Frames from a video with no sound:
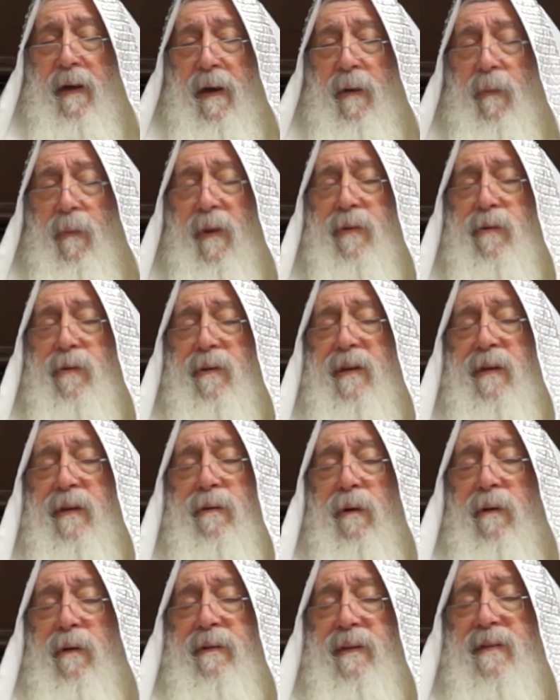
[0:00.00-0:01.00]
Why do you
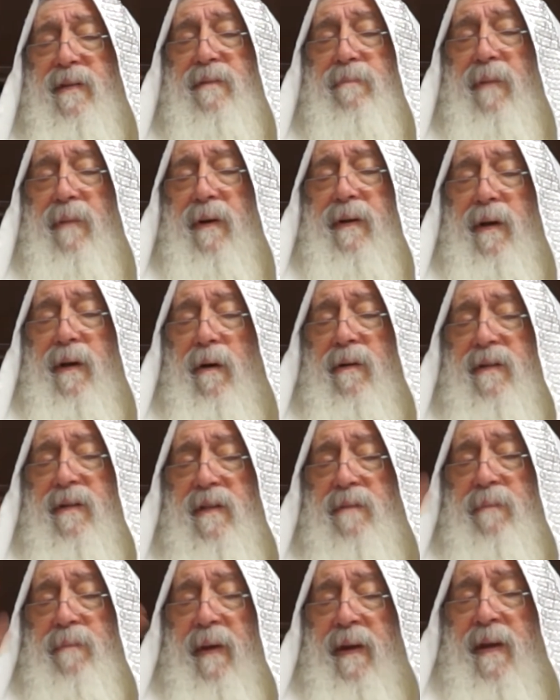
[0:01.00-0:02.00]
need all this money, all
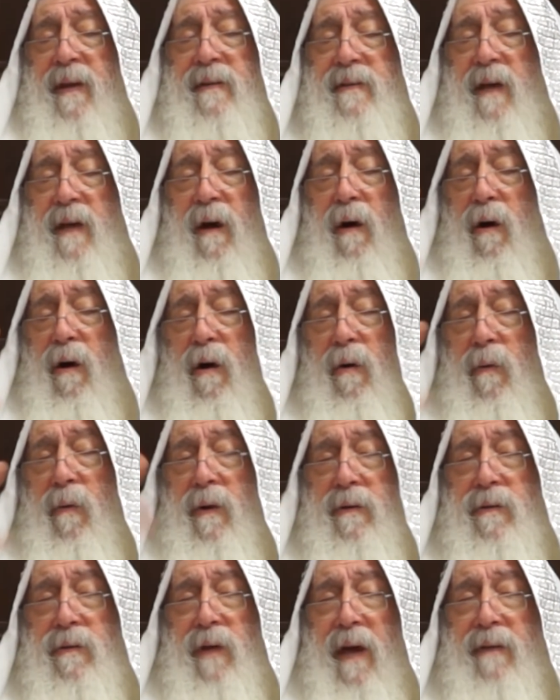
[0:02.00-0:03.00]
this parnasa, all
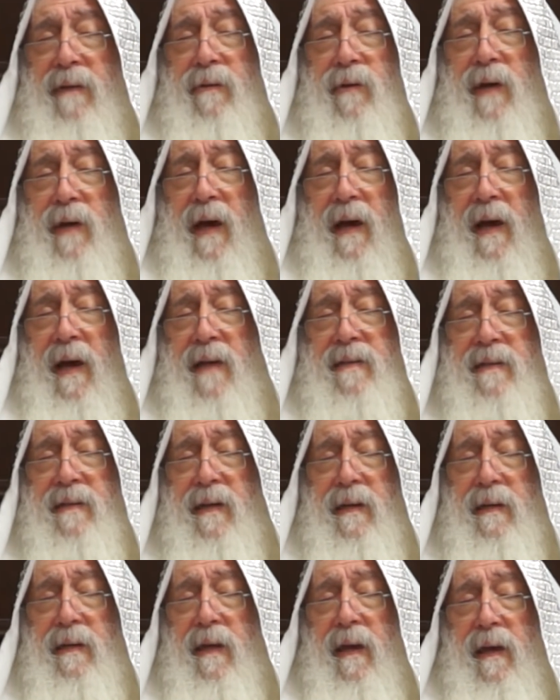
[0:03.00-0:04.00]
what you are
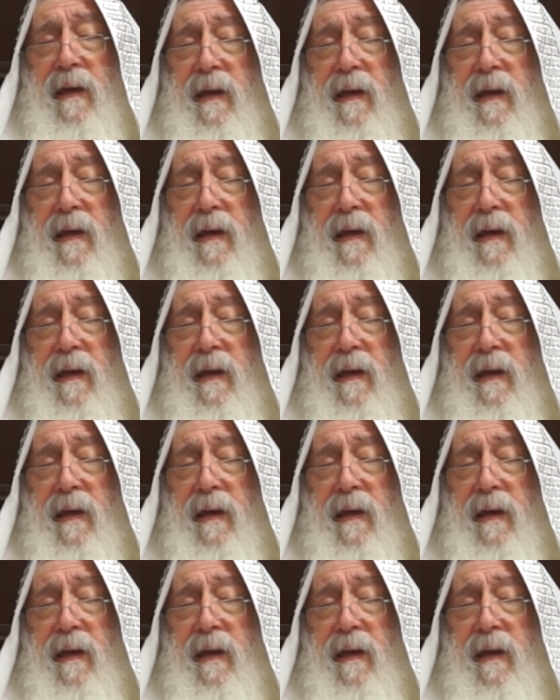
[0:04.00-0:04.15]
asking